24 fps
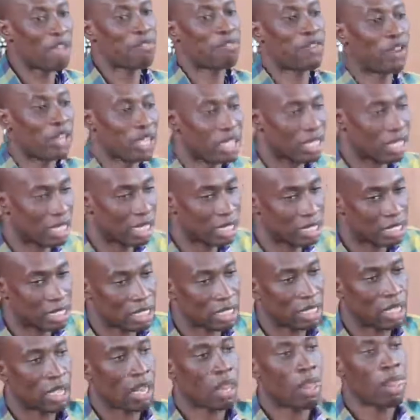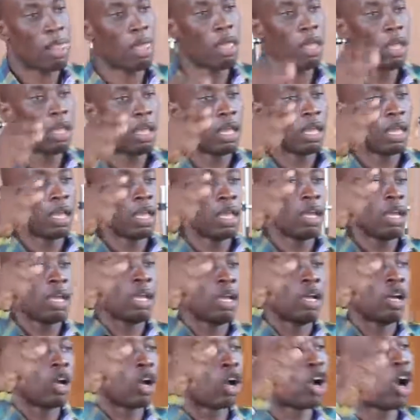Like, for instance,
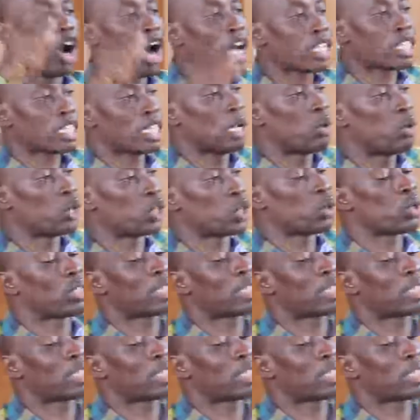God said